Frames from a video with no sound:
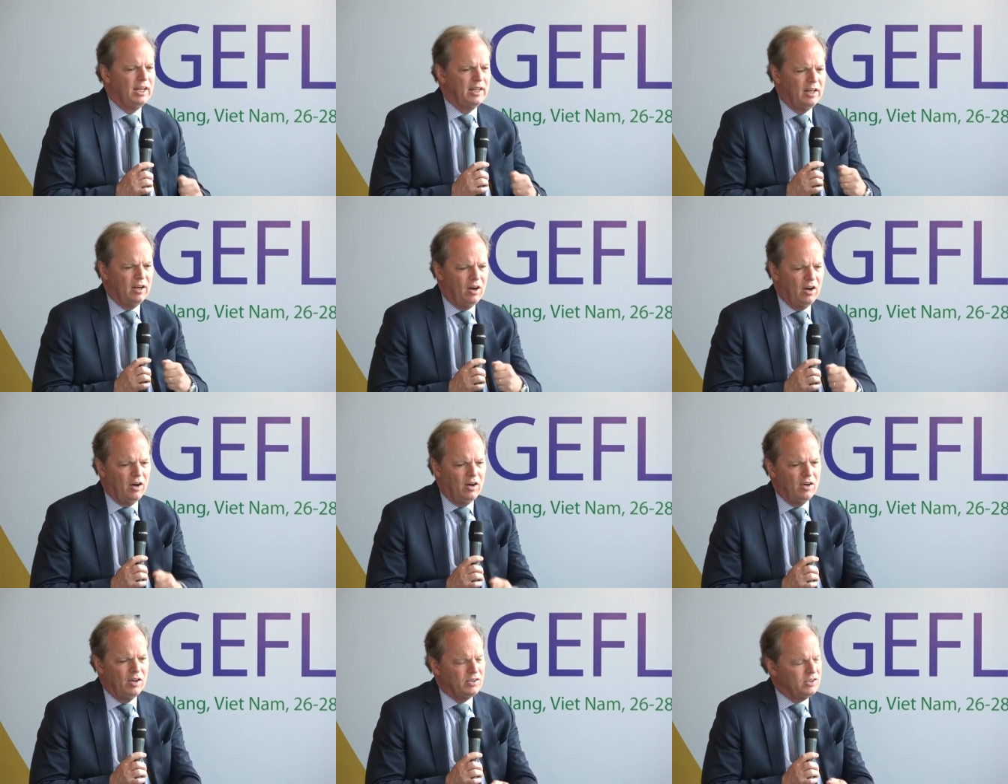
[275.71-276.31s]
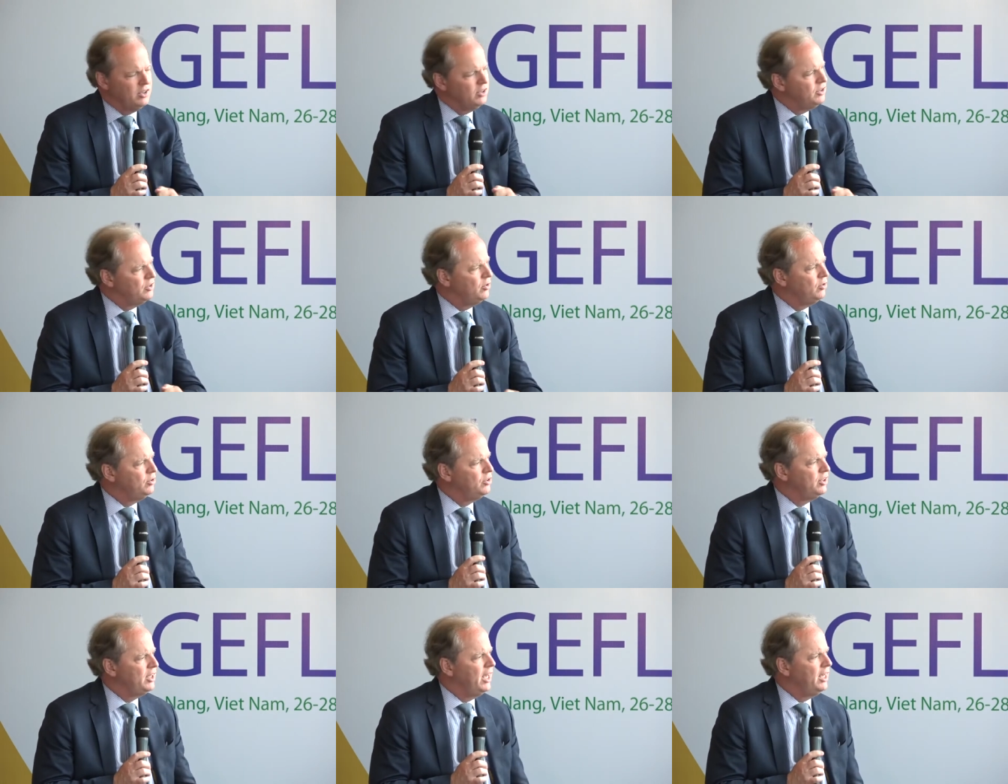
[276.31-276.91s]
There are others
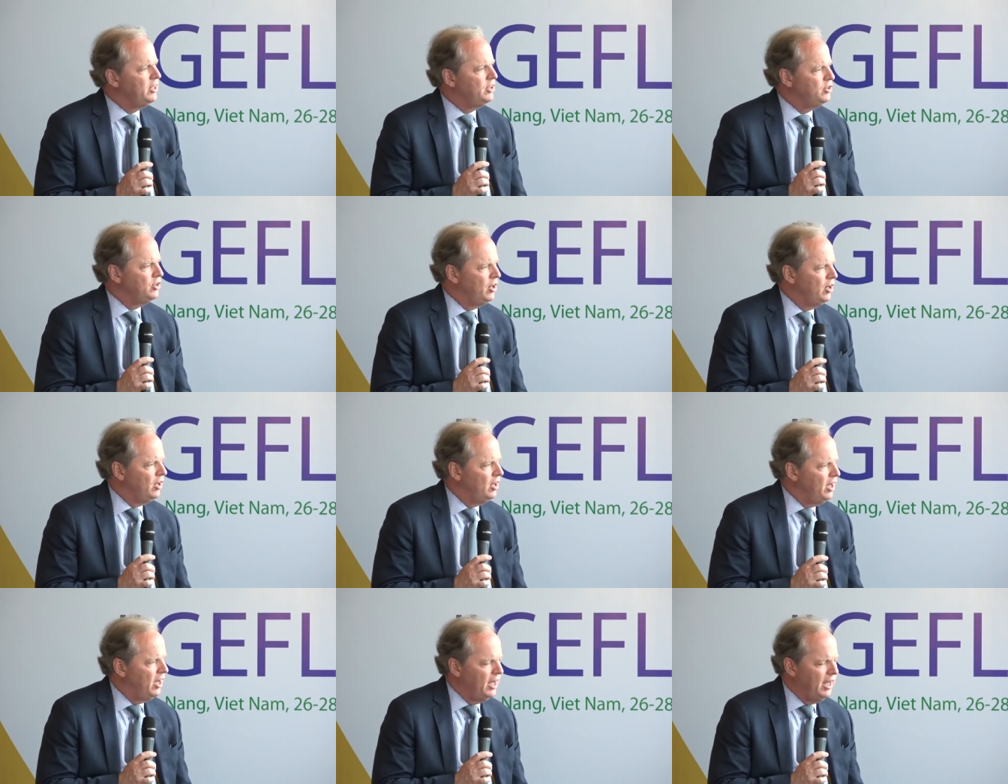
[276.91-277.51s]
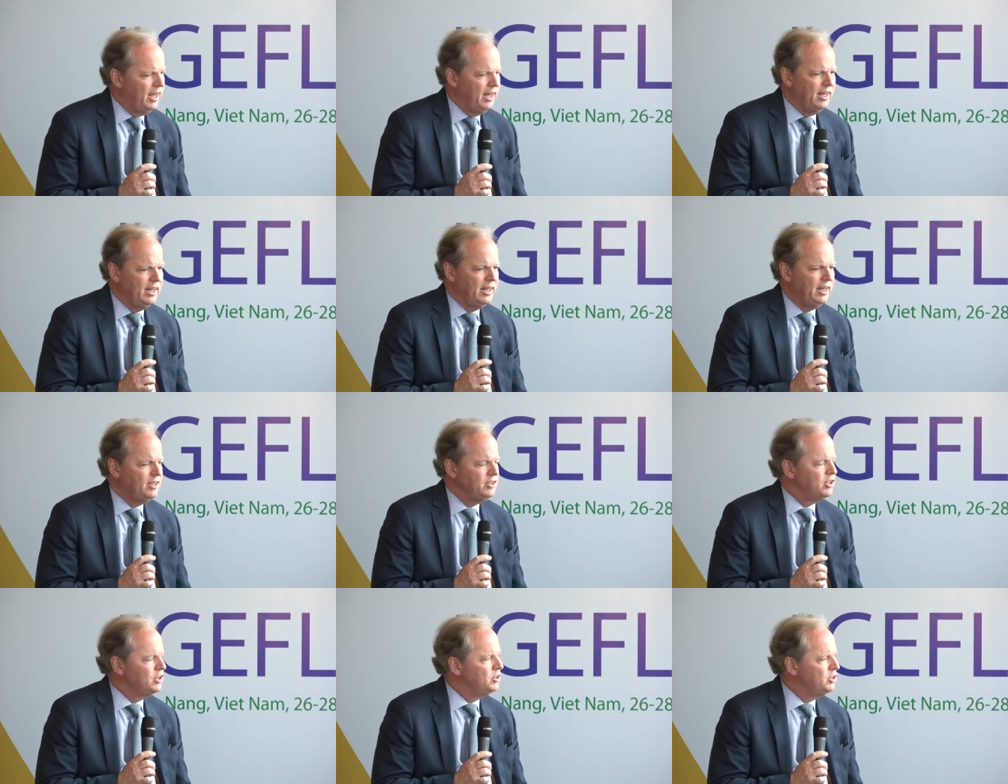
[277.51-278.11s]
who think uh, it
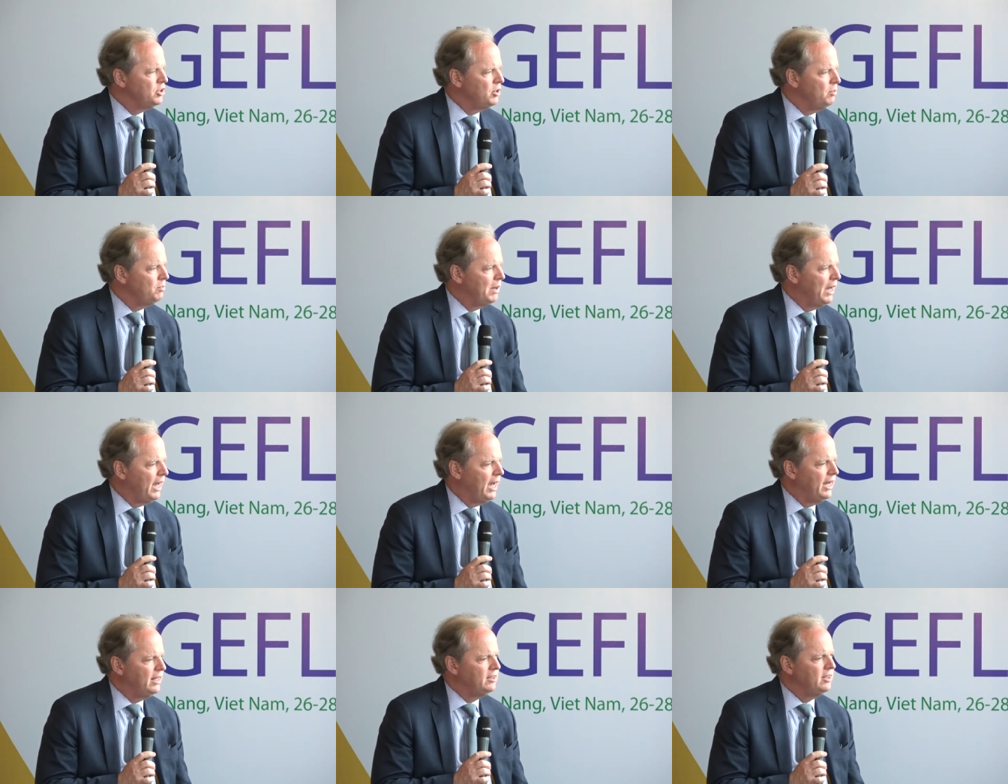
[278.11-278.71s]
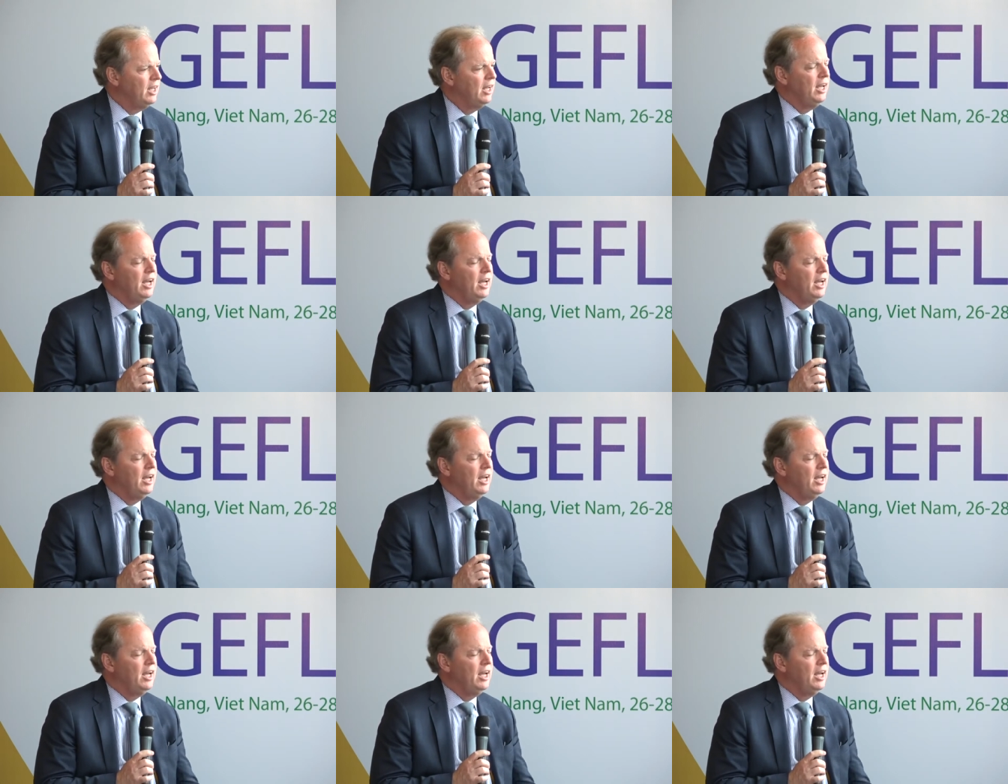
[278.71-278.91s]
isn't so bad.